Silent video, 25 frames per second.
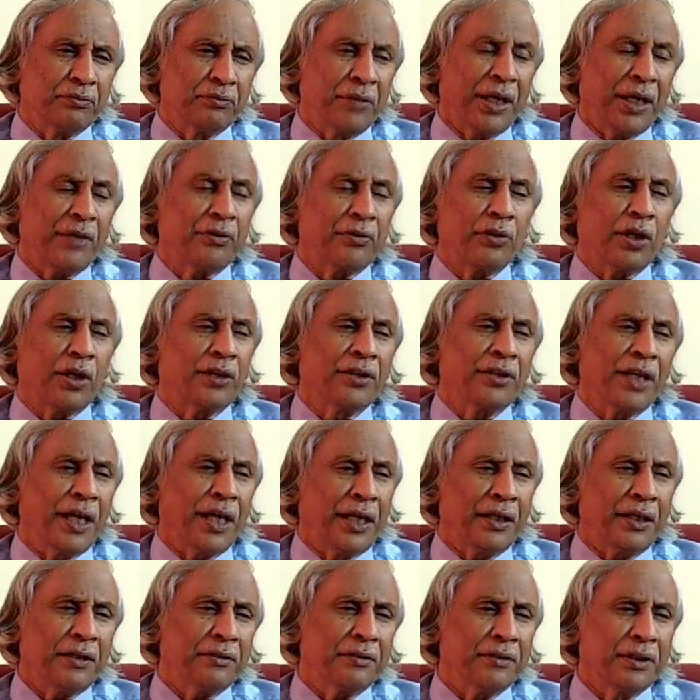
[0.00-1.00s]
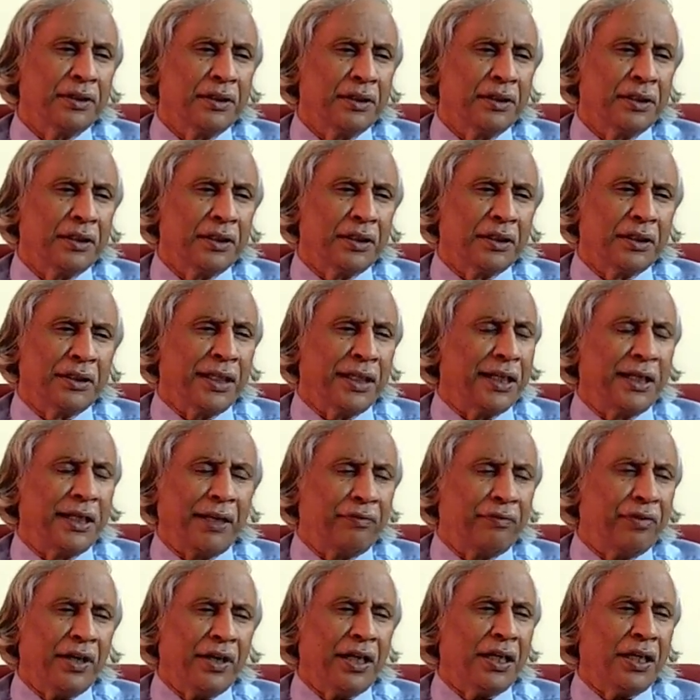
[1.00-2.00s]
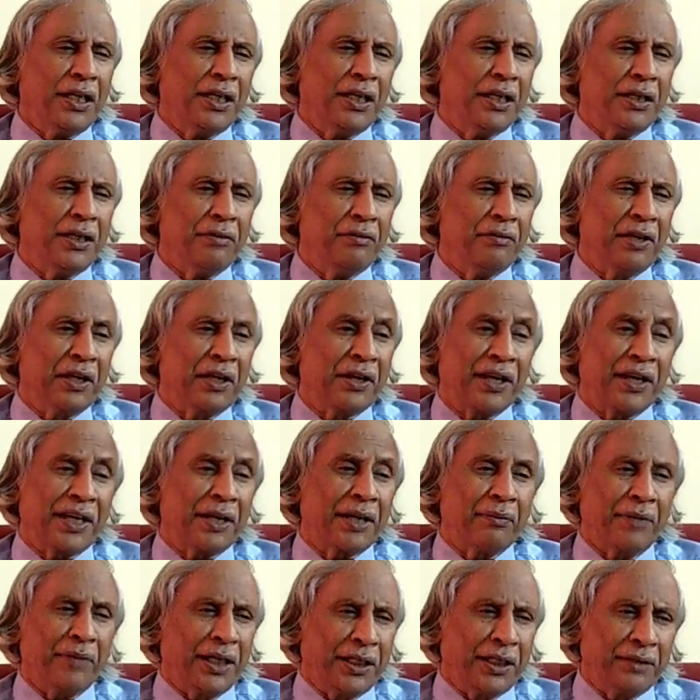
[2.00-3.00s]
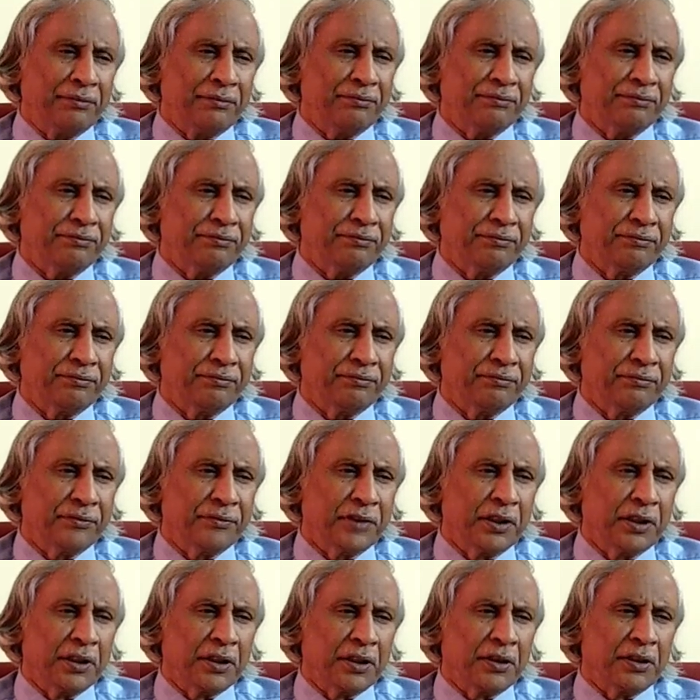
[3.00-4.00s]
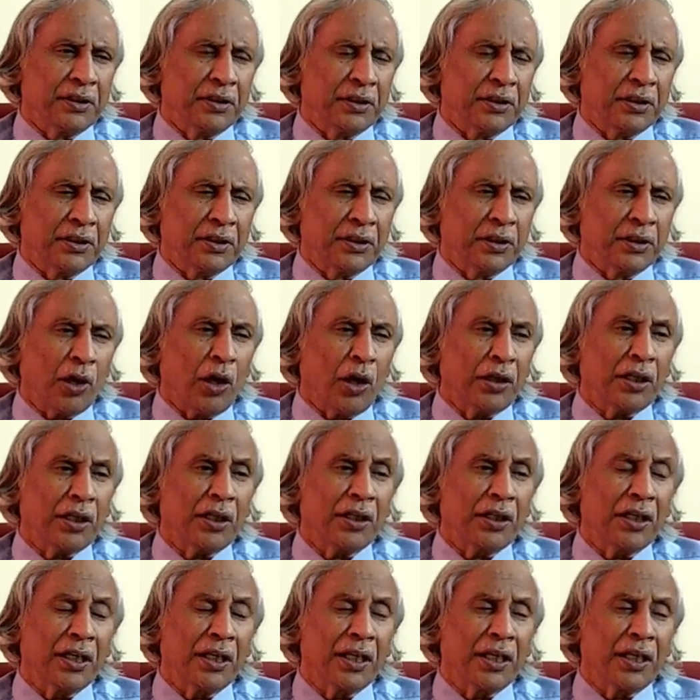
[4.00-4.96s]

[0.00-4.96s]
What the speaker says: Based on that, they definitely will recommend. Not on